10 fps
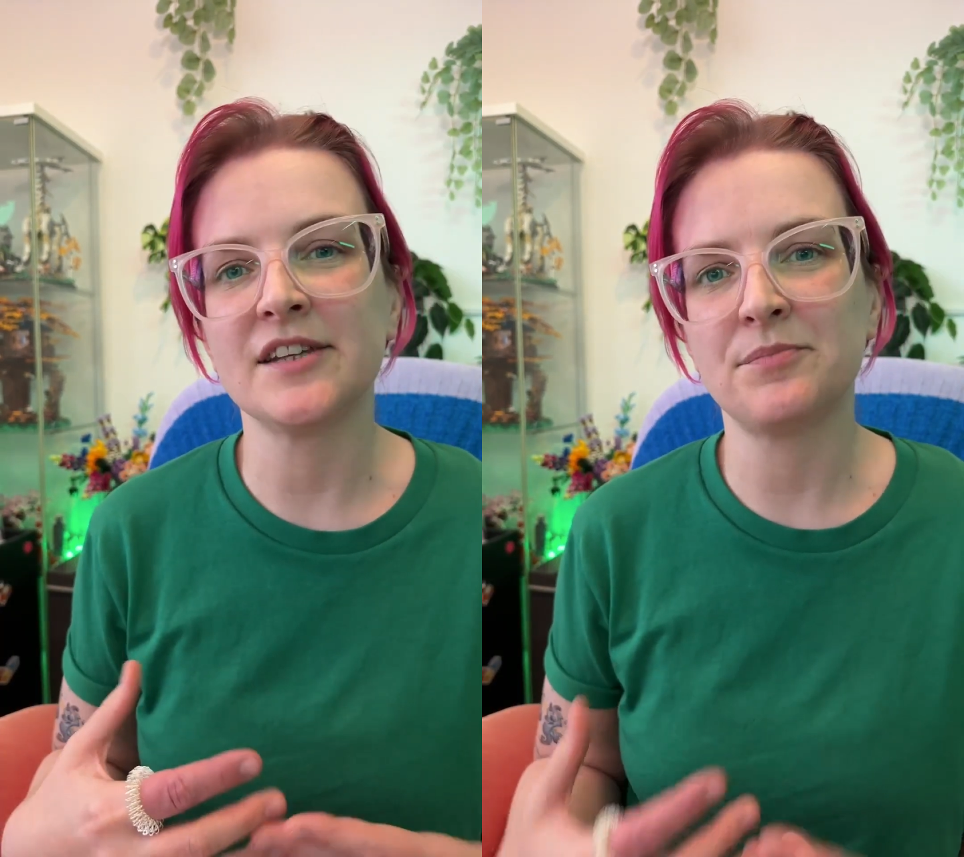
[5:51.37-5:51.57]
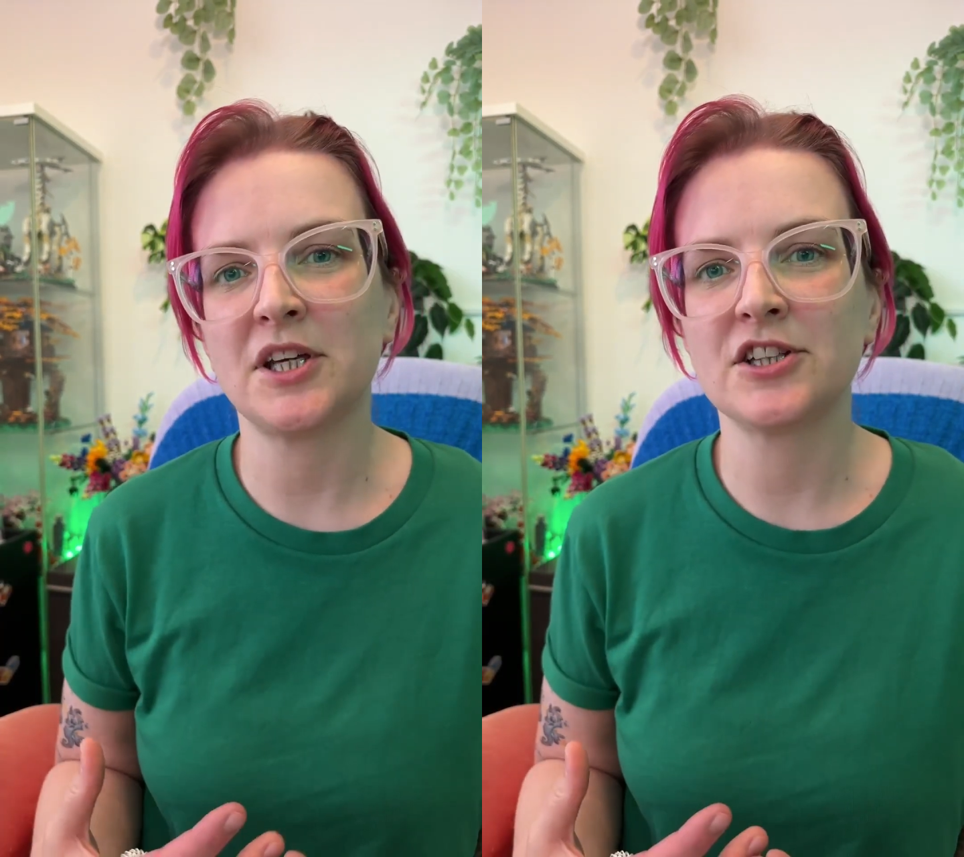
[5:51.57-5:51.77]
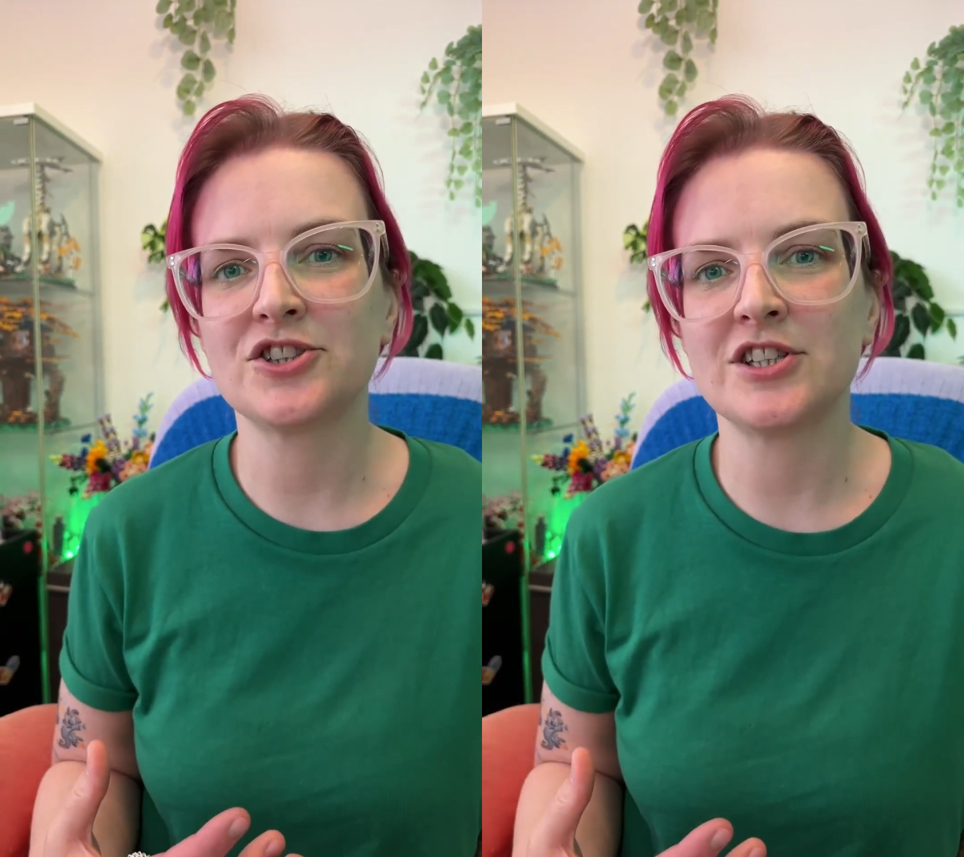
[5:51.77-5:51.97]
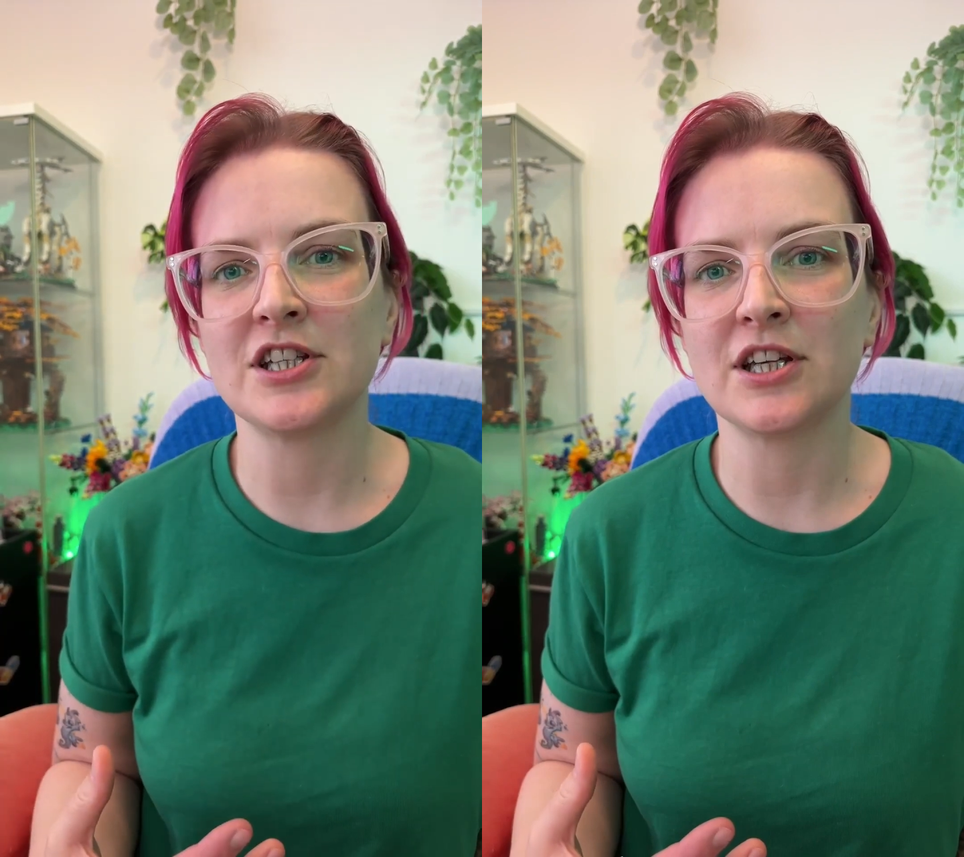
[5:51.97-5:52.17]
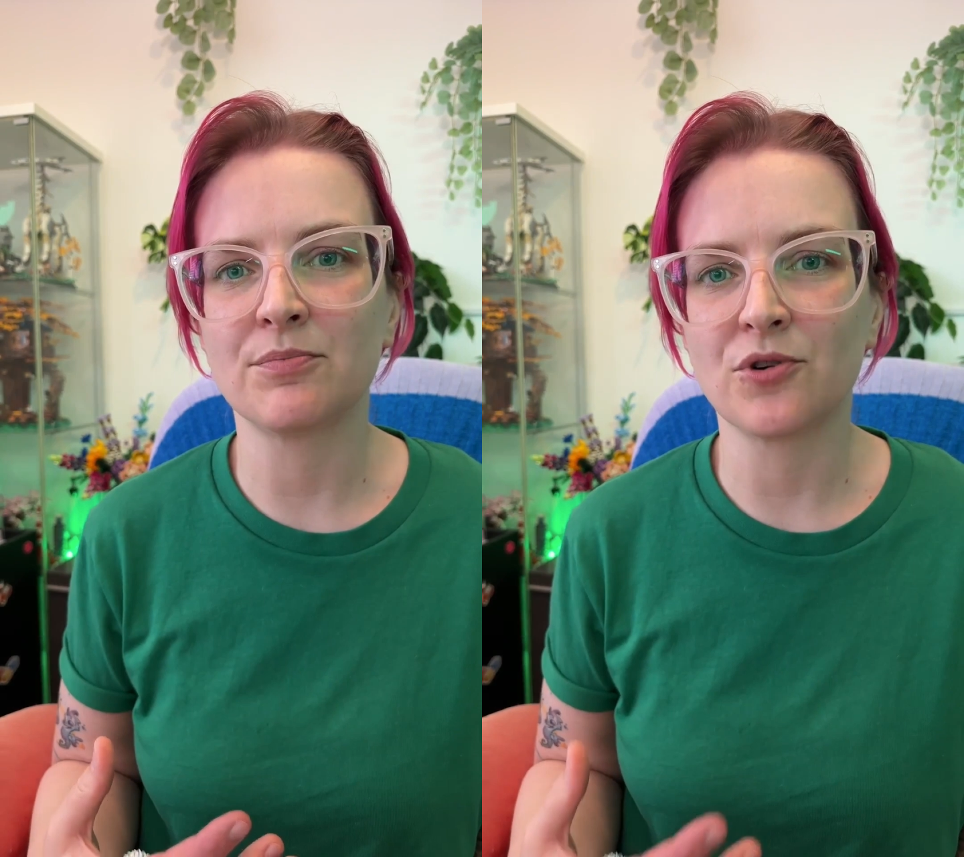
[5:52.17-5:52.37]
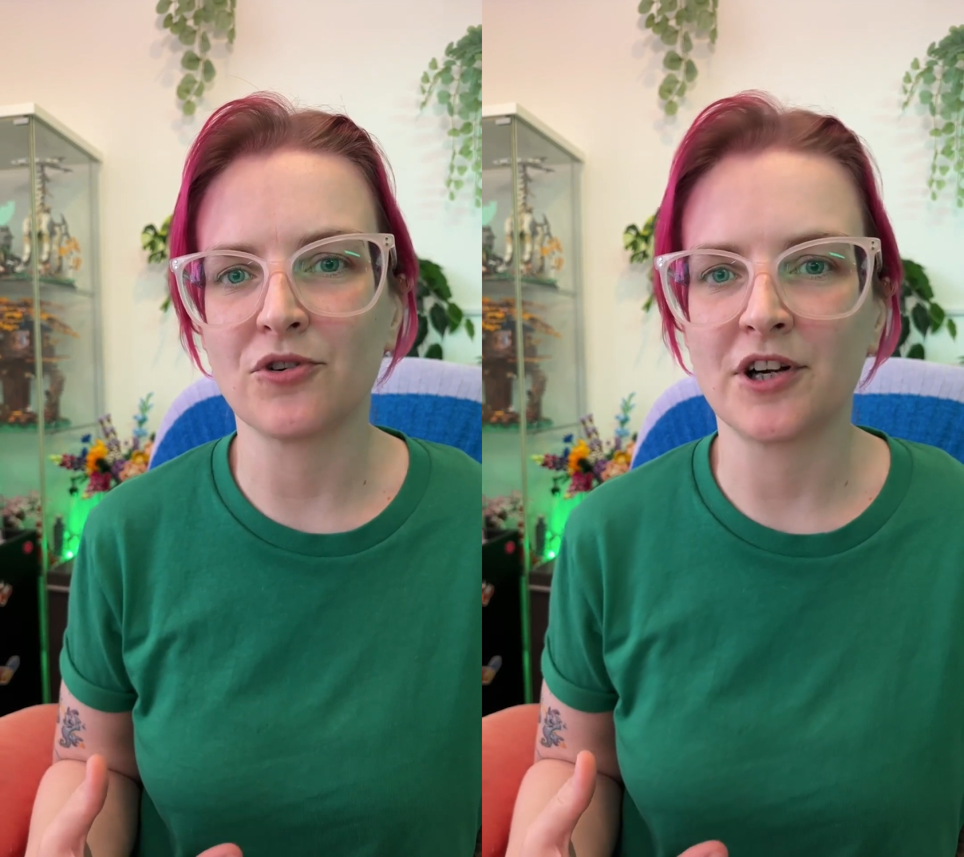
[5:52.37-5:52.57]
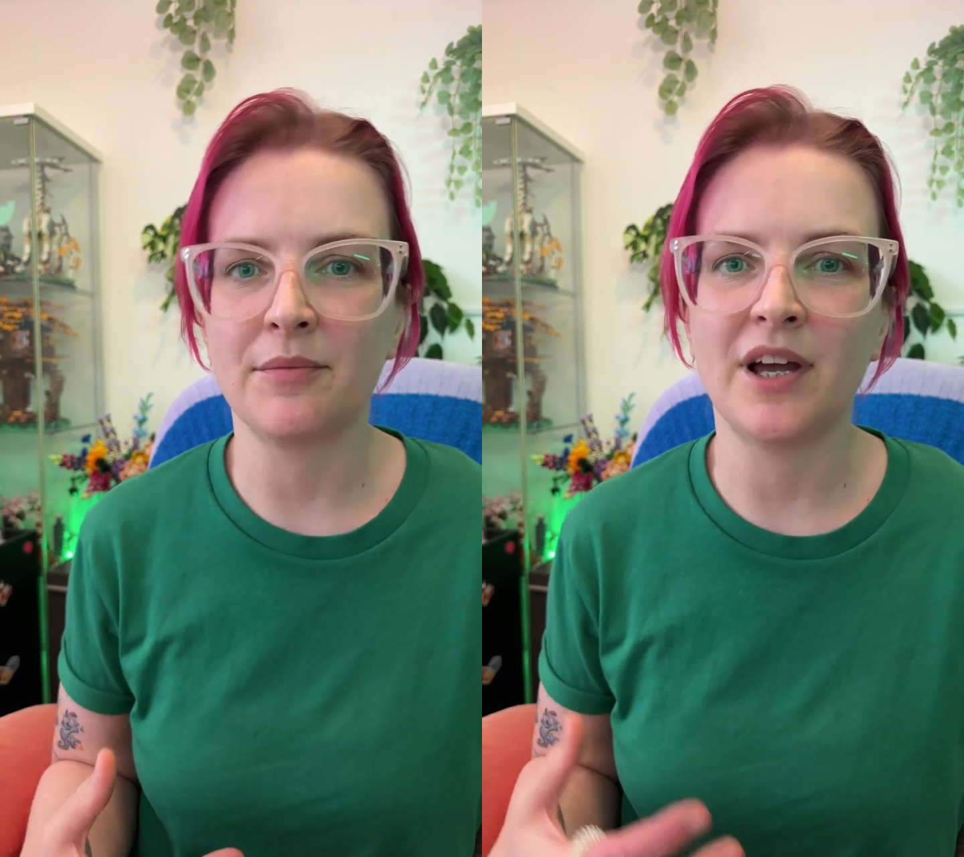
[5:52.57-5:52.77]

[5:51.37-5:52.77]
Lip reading: PhD program